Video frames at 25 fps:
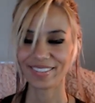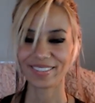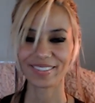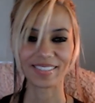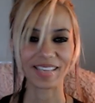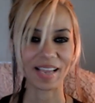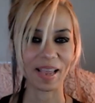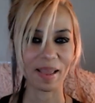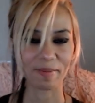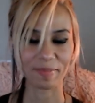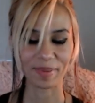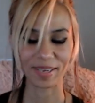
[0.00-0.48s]

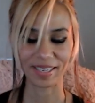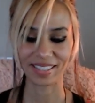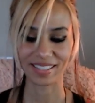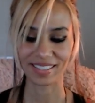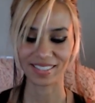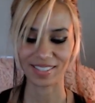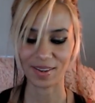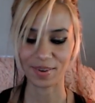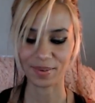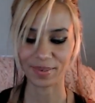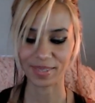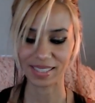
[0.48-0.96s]
timing is
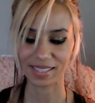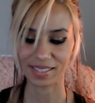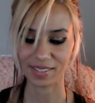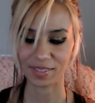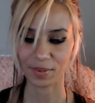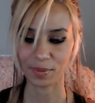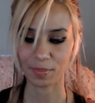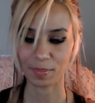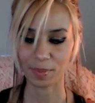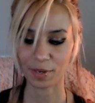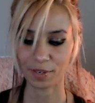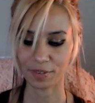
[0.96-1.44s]
always so
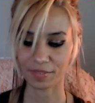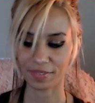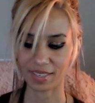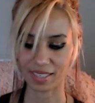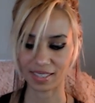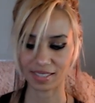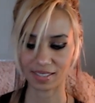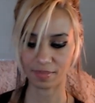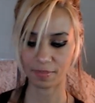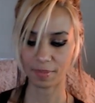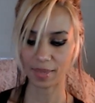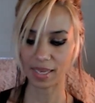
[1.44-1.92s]
perfect.
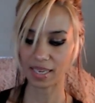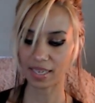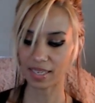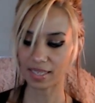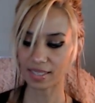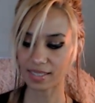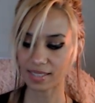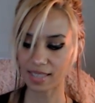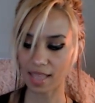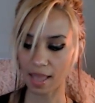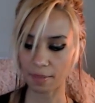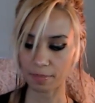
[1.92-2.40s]
Pinky,
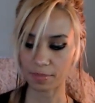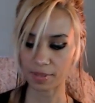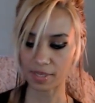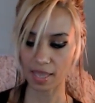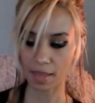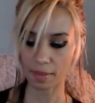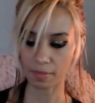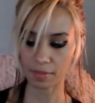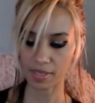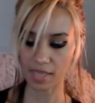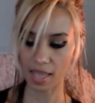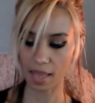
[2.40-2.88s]
stop,
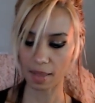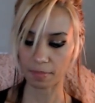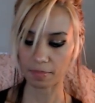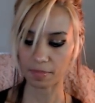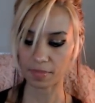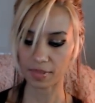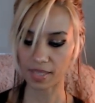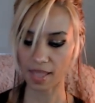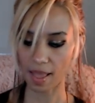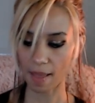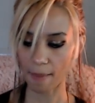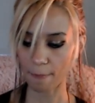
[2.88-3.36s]
stop, stop,
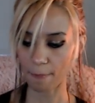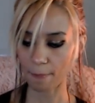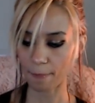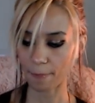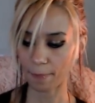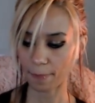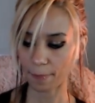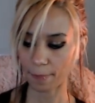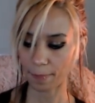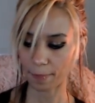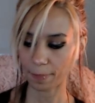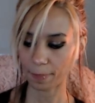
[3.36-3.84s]
stop.
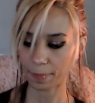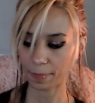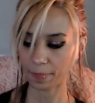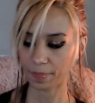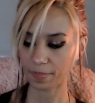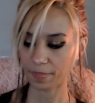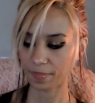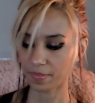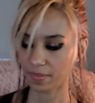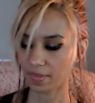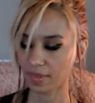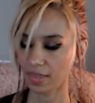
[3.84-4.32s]

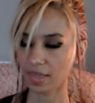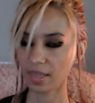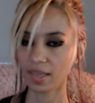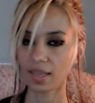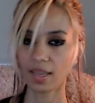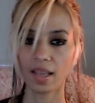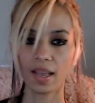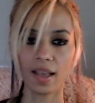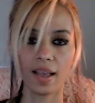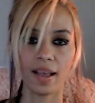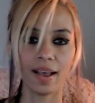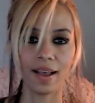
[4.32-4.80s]

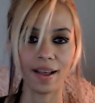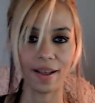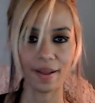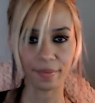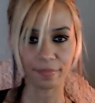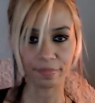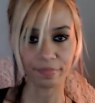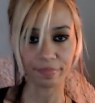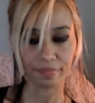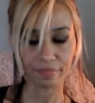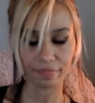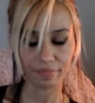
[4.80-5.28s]

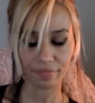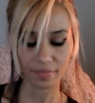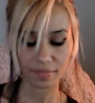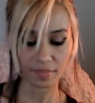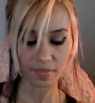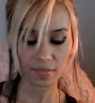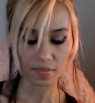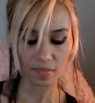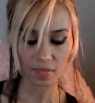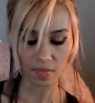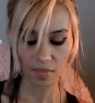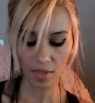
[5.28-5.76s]
Um,
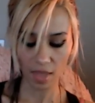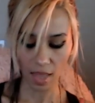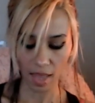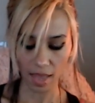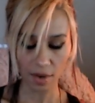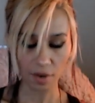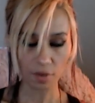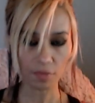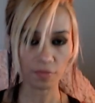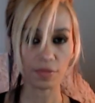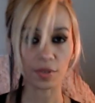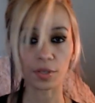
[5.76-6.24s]
I
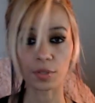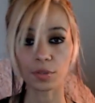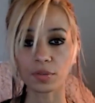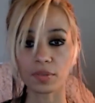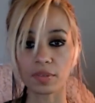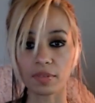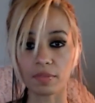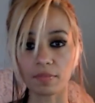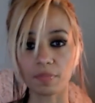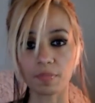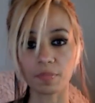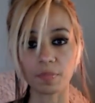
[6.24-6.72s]
don't
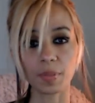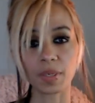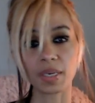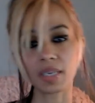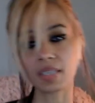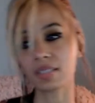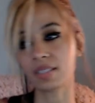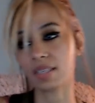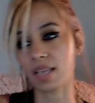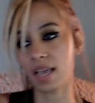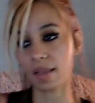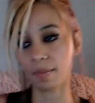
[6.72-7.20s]
vote
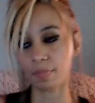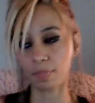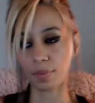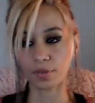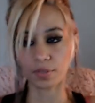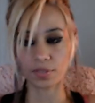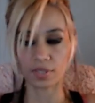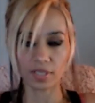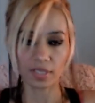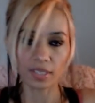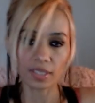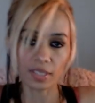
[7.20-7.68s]
because I
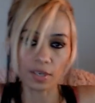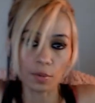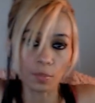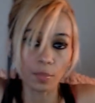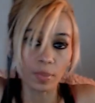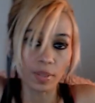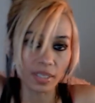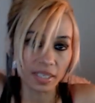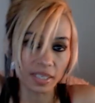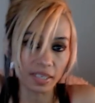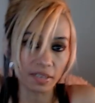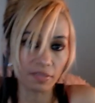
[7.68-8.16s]
personally don't
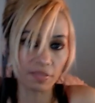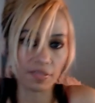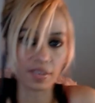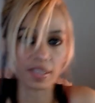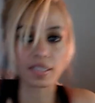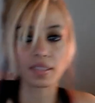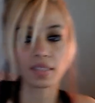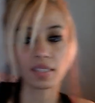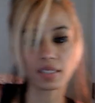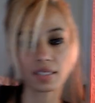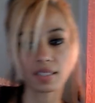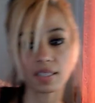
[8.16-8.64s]
believe
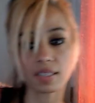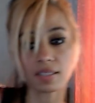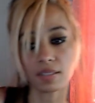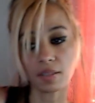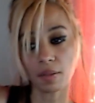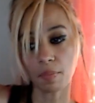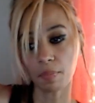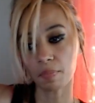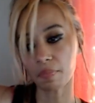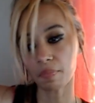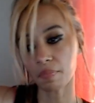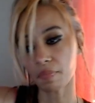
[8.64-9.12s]
in the
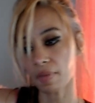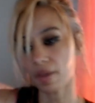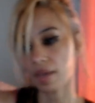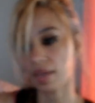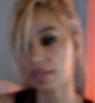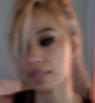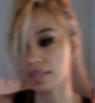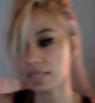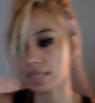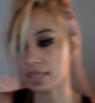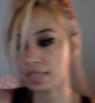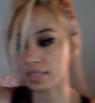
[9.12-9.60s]
system. I
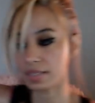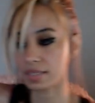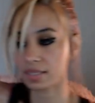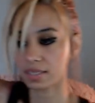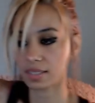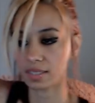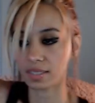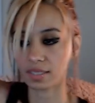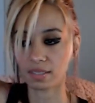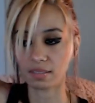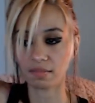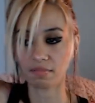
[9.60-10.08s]
think
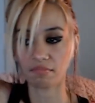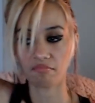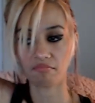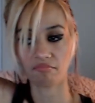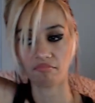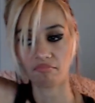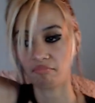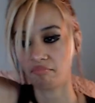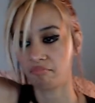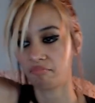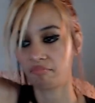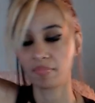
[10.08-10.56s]
it's,
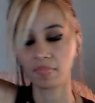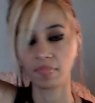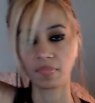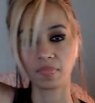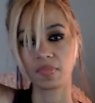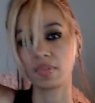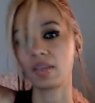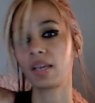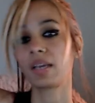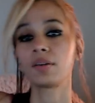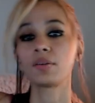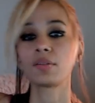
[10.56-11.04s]

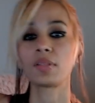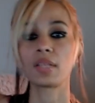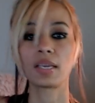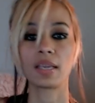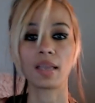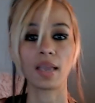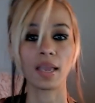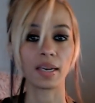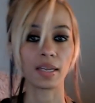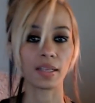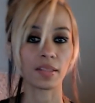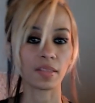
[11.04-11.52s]
I don't think
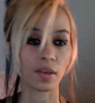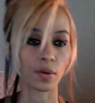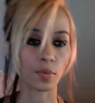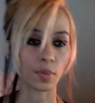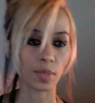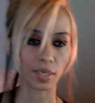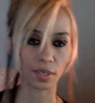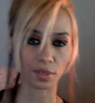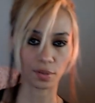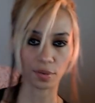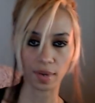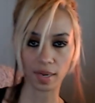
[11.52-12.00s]
anything we
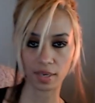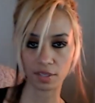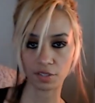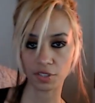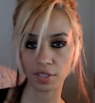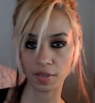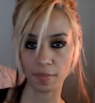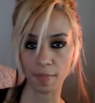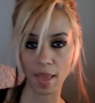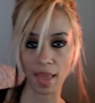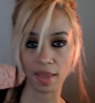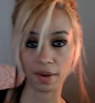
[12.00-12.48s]
do
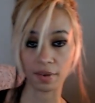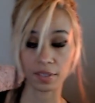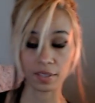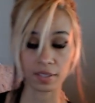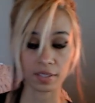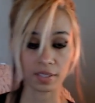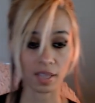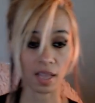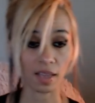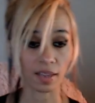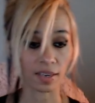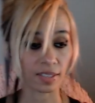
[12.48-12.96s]
actually
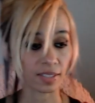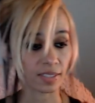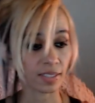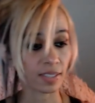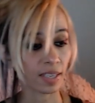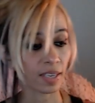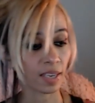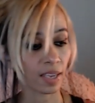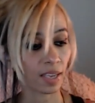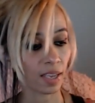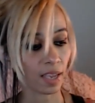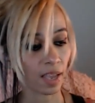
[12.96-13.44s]
matters,
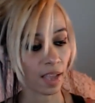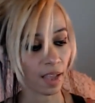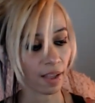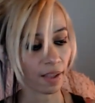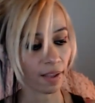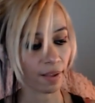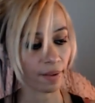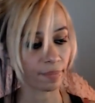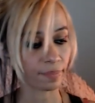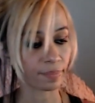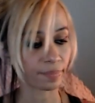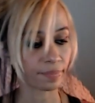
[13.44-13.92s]
honestly.
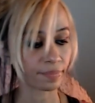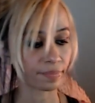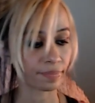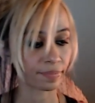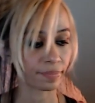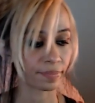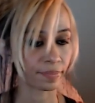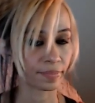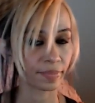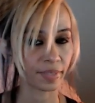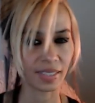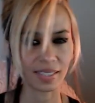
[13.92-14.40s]
Um,
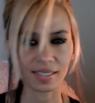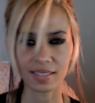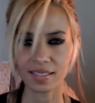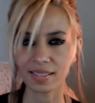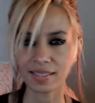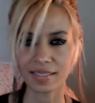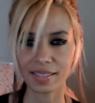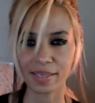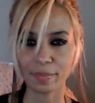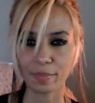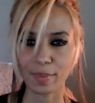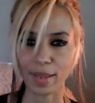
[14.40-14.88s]
it doesn't
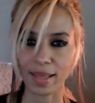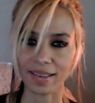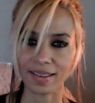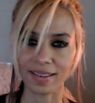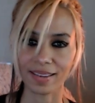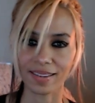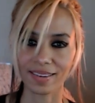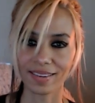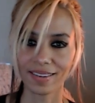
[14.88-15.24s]
seem like it.